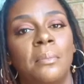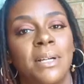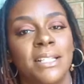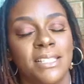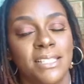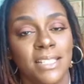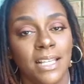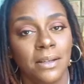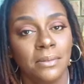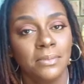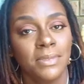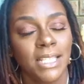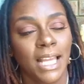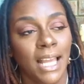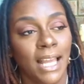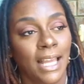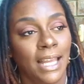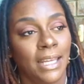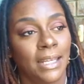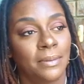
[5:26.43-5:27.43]
But
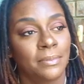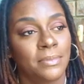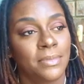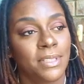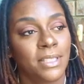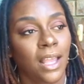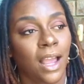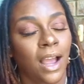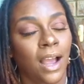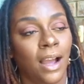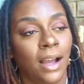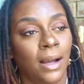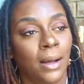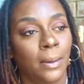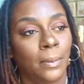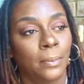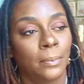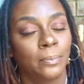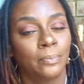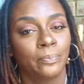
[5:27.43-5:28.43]
sometimes,
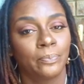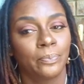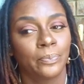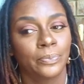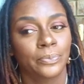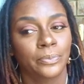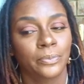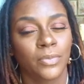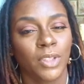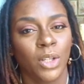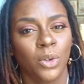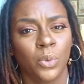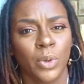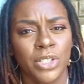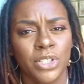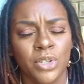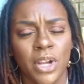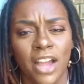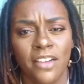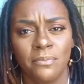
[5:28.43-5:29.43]
um,
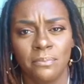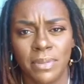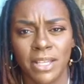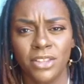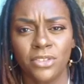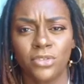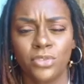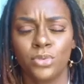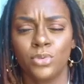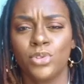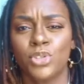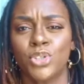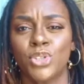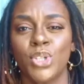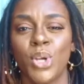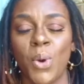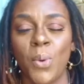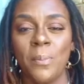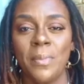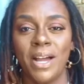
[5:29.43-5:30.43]
when you have been through
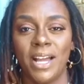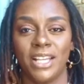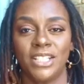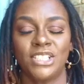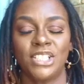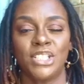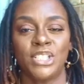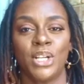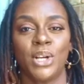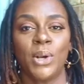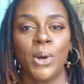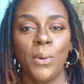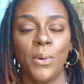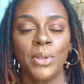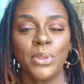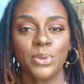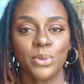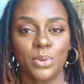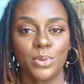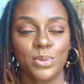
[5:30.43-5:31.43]
so much and you're
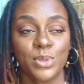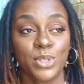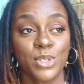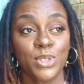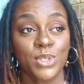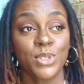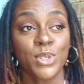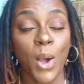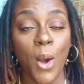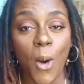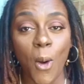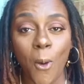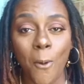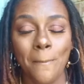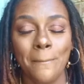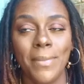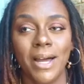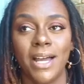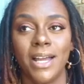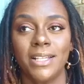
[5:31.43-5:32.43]
going through so
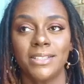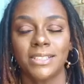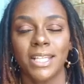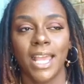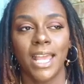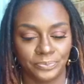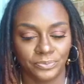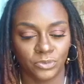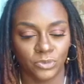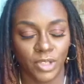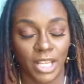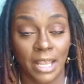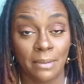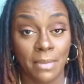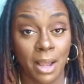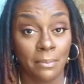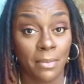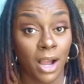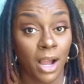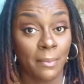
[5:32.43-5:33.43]
much and
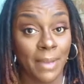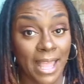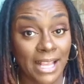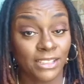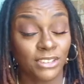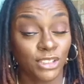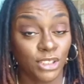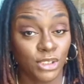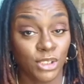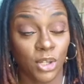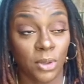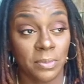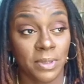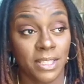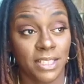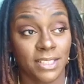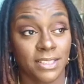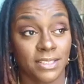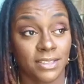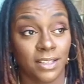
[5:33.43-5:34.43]
my mom actually told me
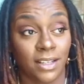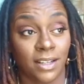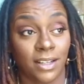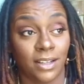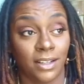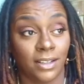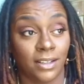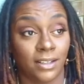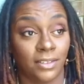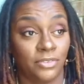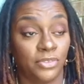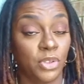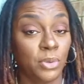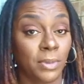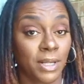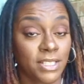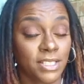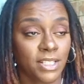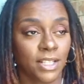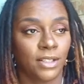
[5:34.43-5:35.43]
this uh, a few
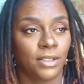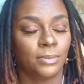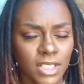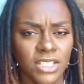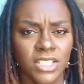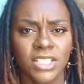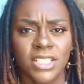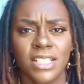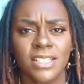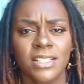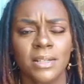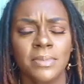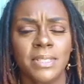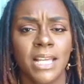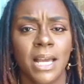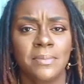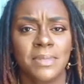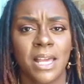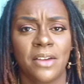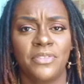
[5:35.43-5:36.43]
months ago she said
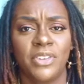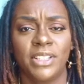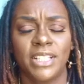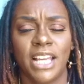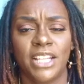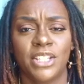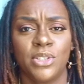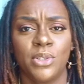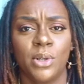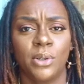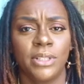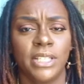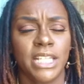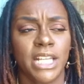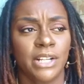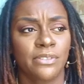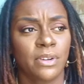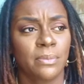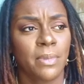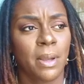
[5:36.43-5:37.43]
sometimes I feel like you only
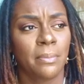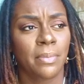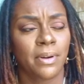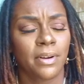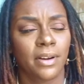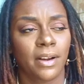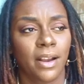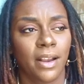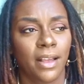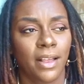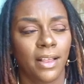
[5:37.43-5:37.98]
can remember